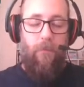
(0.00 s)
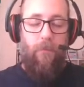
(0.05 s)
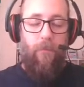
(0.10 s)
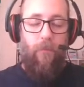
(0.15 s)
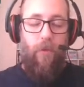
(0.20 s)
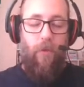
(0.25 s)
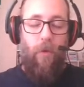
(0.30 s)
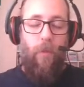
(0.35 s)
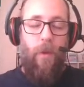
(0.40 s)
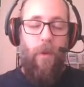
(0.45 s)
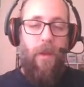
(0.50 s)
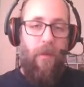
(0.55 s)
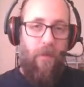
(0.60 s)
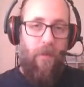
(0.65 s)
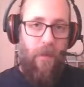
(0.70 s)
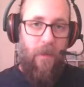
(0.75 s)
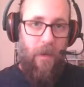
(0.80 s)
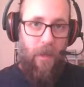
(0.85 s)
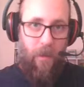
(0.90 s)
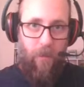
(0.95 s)
The
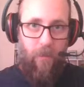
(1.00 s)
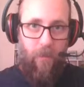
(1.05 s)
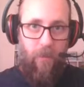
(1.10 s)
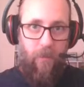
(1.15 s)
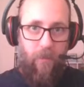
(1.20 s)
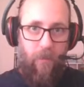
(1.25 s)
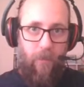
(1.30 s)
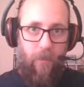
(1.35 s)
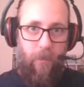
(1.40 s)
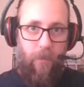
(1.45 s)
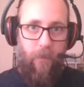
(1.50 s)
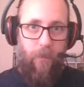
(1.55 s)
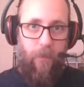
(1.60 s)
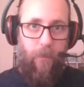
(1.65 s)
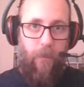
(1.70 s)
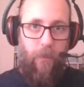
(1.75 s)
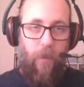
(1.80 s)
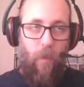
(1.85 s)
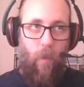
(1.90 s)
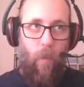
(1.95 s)
reason is
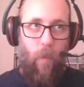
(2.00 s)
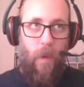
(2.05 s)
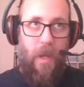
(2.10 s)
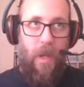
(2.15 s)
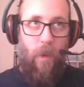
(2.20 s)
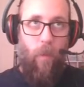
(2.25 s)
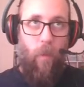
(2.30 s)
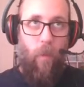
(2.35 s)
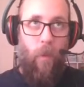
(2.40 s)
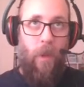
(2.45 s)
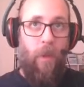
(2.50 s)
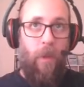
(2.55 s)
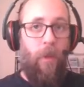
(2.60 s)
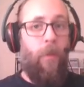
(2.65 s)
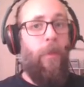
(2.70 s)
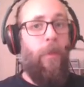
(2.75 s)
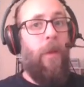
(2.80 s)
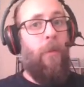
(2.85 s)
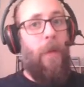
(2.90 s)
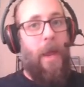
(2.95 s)
we will
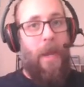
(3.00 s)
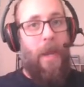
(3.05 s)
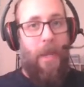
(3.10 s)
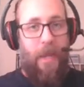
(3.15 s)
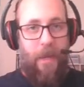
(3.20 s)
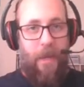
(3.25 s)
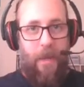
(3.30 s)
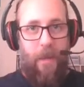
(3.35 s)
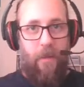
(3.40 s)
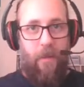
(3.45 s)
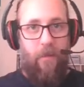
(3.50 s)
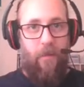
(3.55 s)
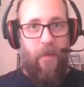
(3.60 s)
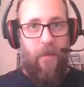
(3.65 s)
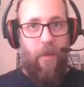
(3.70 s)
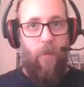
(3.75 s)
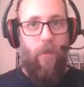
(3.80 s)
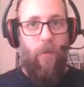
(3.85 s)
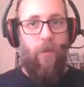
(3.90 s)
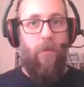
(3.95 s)
be writing an
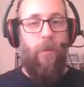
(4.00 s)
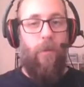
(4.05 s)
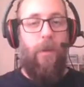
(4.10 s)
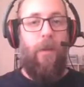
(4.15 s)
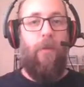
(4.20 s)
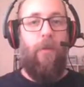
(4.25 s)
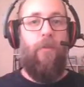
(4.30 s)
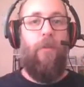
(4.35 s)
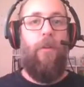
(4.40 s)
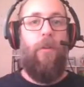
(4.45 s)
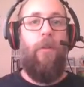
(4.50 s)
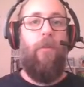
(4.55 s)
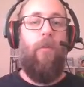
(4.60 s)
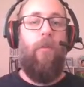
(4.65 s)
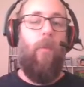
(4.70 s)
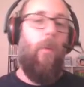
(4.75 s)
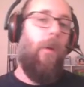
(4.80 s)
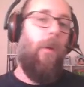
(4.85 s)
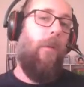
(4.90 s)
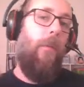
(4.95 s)
essay once we introduce
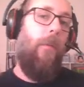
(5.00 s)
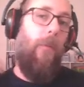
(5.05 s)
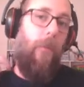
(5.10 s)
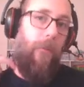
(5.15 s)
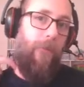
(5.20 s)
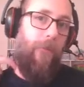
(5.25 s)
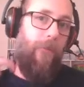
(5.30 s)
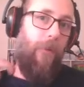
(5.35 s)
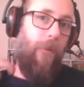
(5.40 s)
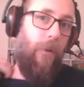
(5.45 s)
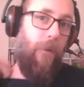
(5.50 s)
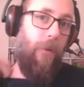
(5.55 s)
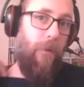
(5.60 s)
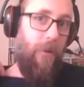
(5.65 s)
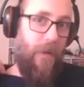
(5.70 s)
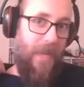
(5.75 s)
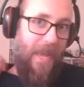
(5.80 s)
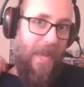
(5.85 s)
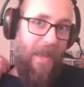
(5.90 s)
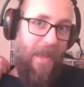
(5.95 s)
one further
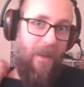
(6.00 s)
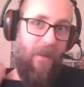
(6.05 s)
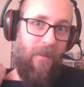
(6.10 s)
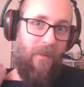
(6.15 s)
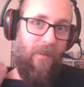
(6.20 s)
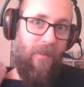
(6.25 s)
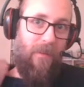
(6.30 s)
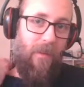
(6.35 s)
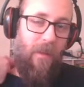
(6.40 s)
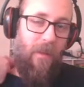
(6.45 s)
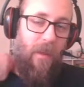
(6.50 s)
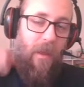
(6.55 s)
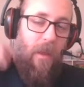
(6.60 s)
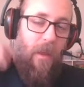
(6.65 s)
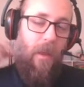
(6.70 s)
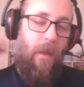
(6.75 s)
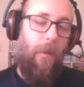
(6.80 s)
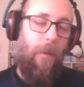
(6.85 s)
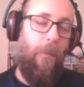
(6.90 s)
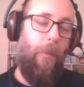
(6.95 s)
text,
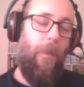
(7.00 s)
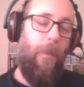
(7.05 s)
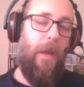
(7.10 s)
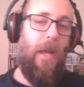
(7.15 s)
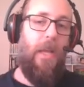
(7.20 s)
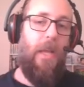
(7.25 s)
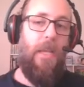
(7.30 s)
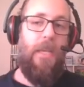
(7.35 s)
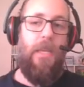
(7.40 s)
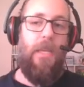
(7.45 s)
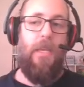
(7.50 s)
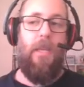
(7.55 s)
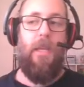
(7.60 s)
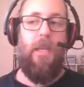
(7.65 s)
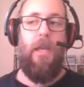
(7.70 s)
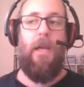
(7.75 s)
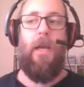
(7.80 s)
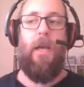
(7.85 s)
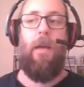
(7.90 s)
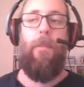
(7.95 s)
but
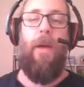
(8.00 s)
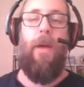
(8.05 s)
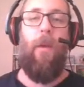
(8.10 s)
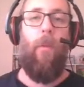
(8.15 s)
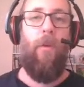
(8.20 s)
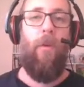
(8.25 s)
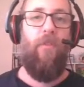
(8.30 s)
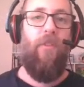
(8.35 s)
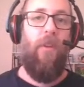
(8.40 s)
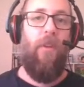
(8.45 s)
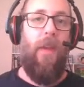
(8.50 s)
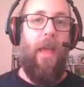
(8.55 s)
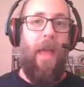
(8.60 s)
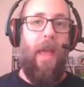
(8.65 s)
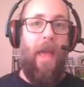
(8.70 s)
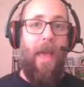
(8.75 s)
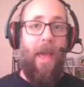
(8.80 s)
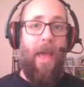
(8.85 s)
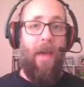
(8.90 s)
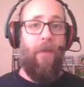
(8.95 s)
I want you to
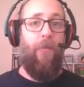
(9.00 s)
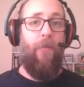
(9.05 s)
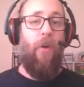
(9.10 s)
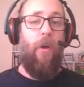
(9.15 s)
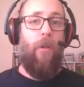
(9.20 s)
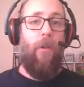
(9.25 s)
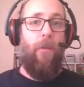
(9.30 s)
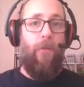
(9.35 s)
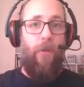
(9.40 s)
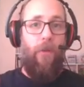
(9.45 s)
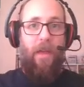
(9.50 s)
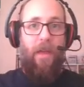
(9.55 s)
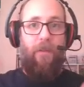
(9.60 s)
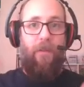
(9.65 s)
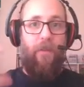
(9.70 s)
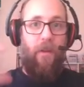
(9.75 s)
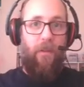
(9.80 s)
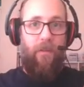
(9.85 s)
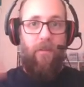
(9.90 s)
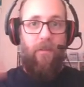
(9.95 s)
have all of your
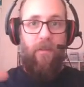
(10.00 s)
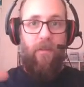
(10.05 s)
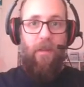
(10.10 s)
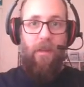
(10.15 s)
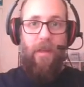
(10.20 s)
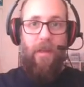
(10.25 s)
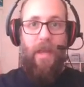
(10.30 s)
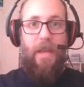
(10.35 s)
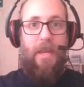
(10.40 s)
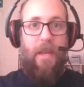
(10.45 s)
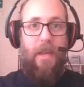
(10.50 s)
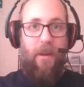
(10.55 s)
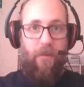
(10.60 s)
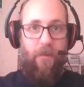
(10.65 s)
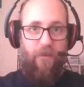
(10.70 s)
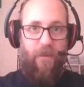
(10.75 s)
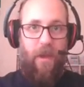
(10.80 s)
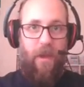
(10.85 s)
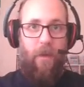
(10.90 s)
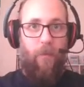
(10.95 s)
evidence
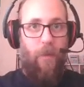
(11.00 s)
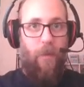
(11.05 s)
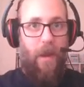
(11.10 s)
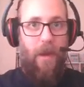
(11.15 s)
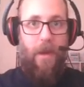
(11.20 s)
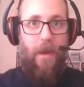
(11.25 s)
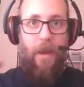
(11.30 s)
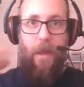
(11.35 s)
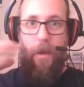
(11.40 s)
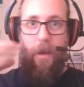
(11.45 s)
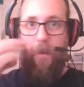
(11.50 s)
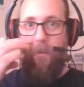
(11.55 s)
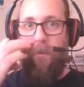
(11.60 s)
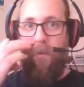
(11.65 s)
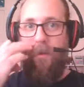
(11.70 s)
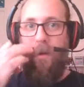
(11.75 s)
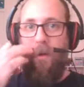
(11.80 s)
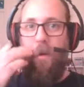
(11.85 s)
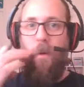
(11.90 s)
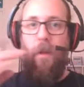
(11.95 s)
identified right now.
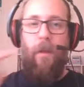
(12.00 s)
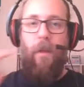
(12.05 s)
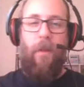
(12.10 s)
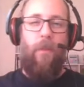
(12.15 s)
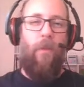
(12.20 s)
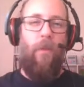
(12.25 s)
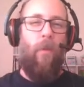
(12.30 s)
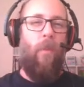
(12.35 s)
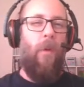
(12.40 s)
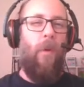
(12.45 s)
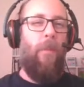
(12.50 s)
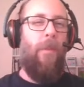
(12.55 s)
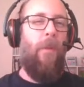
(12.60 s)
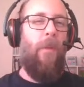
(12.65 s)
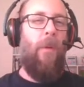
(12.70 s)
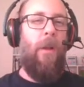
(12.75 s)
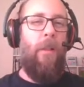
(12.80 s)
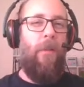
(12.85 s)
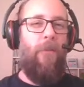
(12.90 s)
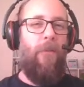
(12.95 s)
So there will be
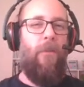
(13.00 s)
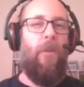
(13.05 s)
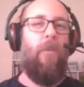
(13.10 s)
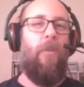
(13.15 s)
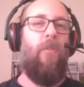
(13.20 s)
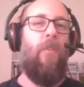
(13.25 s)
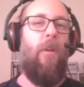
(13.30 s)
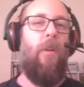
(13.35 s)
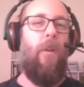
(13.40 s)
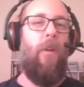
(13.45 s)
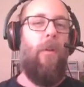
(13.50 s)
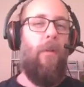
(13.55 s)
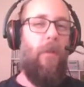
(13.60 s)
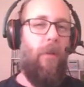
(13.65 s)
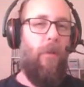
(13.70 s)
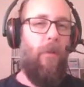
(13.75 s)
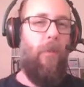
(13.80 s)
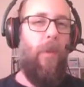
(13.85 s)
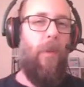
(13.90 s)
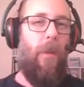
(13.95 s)
one in the future.
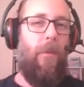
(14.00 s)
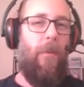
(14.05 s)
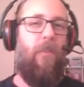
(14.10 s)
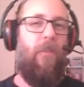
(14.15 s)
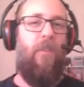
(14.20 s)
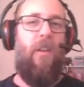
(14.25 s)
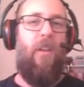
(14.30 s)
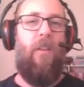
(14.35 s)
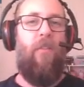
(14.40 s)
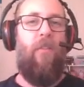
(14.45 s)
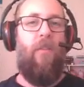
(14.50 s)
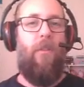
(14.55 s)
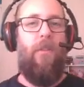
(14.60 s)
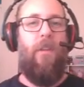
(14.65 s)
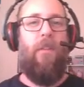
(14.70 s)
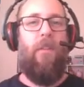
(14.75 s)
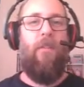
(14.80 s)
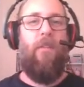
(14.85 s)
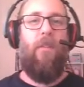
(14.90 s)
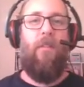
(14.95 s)
You'll probably change your
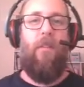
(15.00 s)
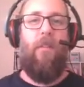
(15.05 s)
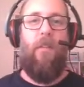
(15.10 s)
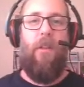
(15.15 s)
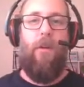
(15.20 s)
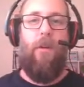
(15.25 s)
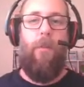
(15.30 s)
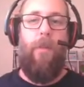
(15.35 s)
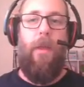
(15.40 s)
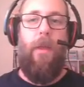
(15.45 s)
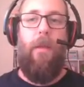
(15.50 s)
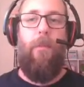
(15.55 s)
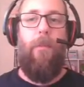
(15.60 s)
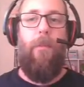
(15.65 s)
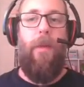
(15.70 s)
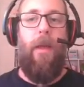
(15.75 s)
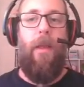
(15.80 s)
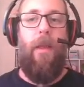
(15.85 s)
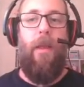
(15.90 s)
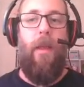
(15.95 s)
thesis a little bit,
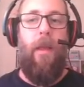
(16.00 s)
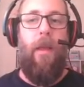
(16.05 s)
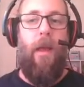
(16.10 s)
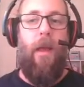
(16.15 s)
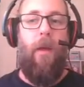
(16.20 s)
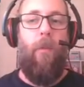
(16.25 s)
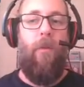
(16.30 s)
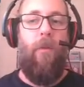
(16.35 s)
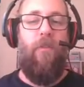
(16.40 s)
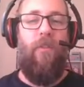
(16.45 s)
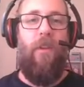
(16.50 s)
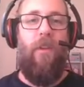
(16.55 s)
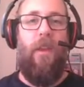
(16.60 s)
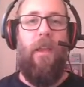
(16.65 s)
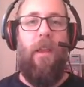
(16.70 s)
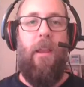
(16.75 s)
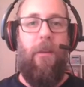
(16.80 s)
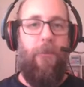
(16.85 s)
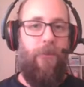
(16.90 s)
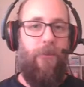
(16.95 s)
but I want you to
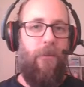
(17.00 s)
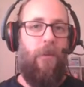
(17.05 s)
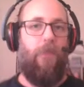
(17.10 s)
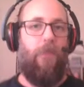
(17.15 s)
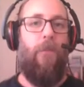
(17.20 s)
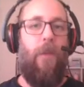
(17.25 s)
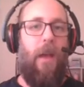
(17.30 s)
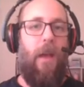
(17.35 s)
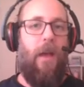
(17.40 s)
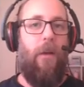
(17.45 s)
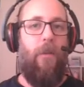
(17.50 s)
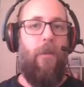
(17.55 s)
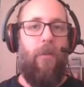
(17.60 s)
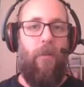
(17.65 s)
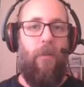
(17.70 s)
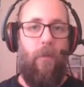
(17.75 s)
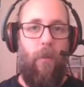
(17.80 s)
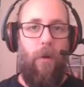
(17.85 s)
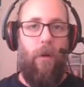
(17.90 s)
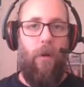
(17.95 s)
get a feel for how
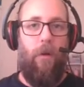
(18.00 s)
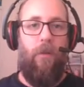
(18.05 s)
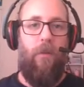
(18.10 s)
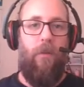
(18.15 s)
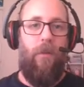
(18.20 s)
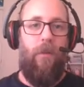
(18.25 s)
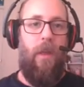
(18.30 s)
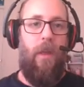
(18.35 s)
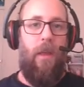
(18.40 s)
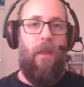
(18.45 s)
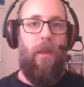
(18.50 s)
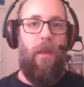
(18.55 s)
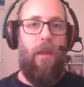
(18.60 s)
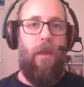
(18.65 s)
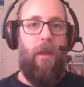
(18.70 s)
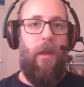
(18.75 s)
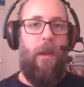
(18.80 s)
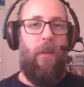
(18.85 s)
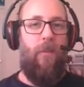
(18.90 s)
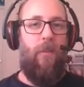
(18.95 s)
this works.
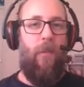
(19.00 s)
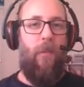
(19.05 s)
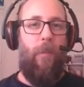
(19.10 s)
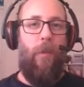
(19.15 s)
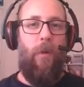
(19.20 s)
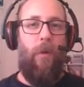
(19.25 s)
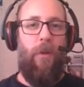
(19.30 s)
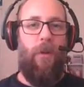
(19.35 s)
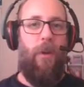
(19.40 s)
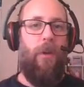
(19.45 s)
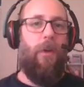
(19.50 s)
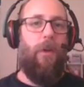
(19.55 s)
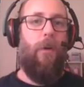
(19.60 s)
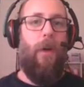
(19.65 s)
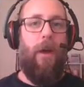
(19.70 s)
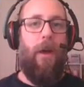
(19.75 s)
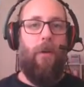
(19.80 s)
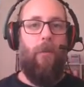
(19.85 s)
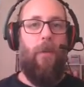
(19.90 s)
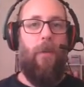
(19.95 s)
And it's important to know
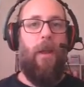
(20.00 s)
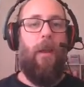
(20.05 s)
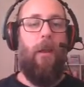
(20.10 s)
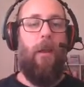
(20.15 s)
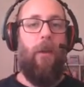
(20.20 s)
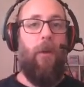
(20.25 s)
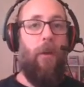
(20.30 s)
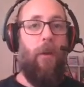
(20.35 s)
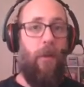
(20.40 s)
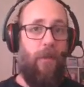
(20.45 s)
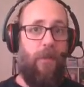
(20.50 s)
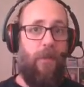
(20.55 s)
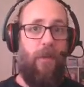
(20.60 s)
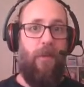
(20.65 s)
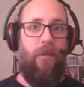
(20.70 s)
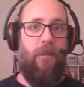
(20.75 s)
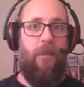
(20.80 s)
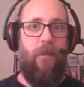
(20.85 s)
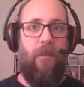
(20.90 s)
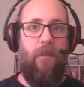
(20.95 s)
how to write a good
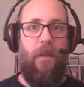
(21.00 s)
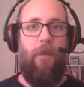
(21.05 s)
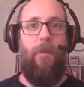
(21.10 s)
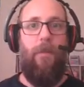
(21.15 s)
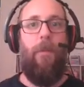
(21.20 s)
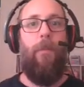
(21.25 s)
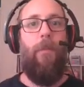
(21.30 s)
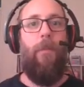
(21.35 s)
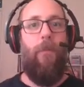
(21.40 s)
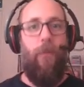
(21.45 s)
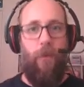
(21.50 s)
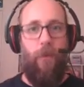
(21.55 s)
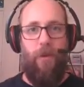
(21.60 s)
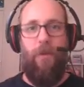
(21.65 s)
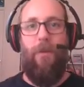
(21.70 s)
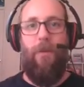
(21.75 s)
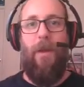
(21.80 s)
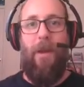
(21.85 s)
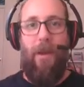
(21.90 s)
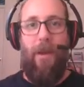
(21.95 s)
thesis statement before
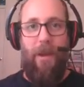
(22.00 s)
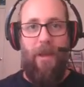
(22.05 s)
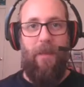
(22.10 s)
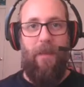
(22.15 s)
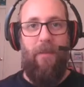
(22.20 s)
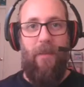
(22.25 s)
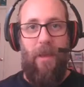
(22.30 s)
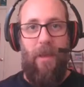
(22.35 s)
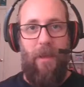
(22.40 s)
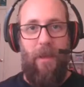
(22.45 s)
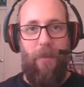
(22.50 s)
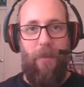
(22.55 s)
you write an essay.